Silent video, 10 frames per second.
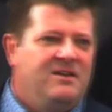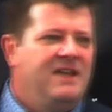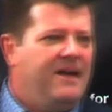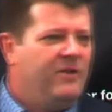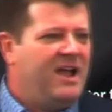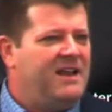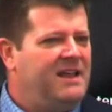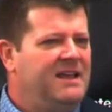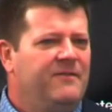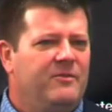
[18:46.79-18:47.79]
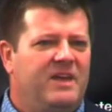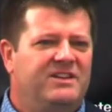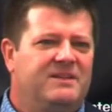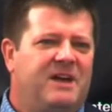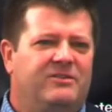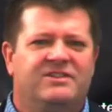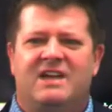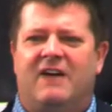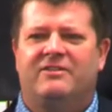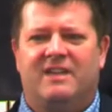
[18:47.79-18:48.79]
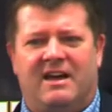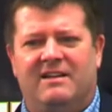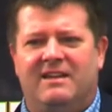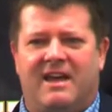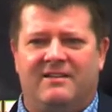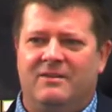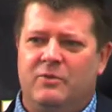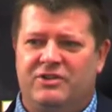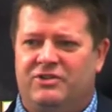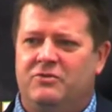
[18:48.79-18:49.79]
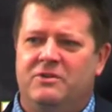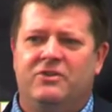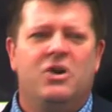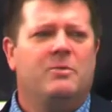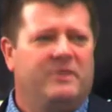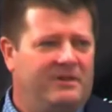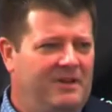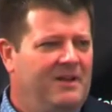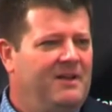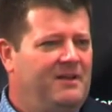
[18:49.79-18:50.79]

never had any information about the child's context in which to interpret